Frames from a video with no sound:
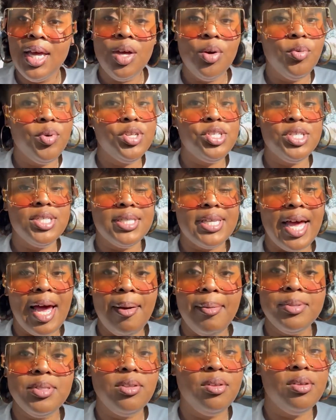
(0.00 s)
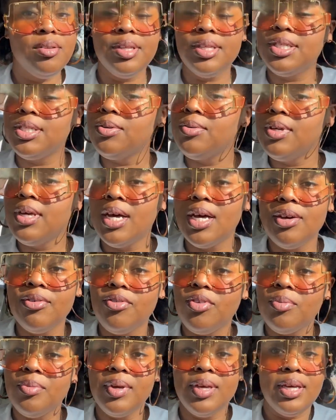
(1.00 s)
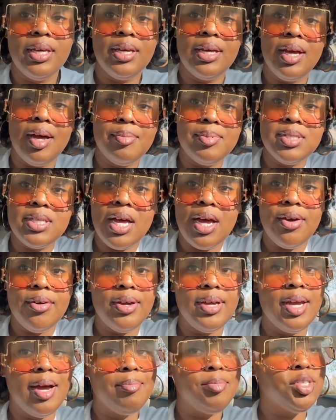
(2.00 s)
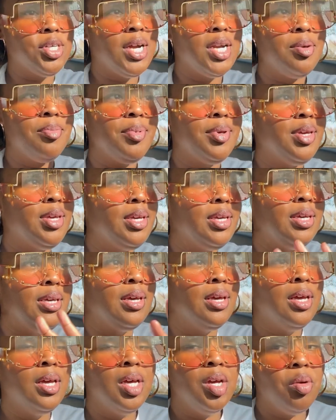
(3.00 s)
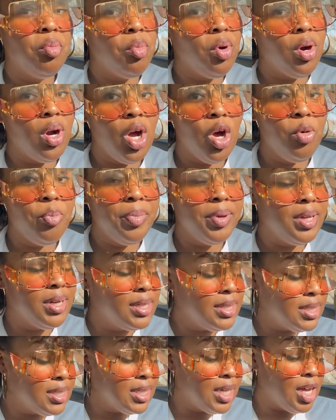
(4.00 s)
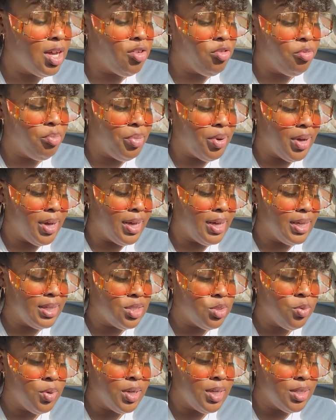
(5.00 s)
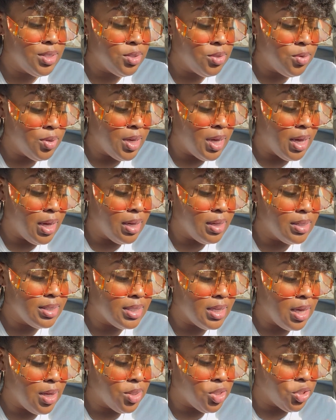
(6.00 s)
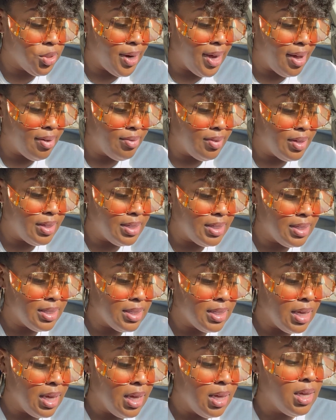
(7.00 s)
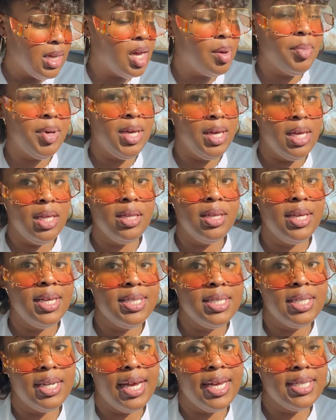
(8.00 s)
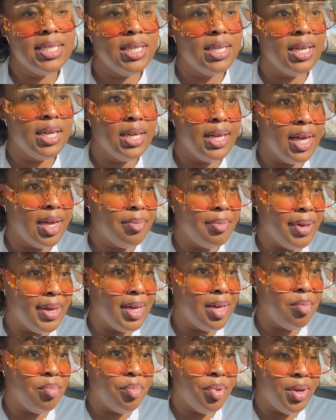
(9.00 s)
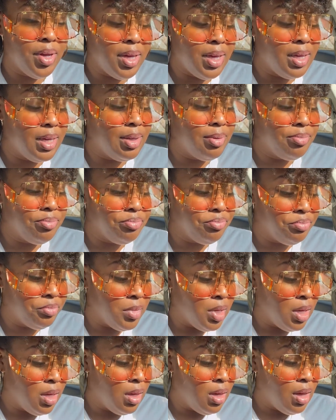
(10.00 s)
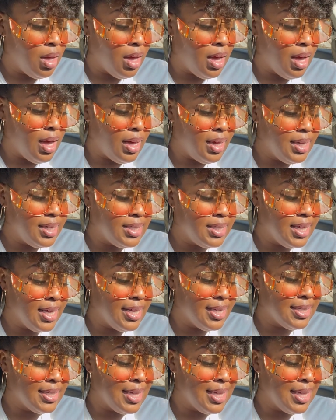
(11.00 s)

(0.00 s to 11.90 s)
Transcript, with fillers: which is absolutely too young for me. I'm sorry. I'm trying to be more open and stuff, but 20 is too young. So Travis, I mean, he, he's a nice looking young man, but uh, he says,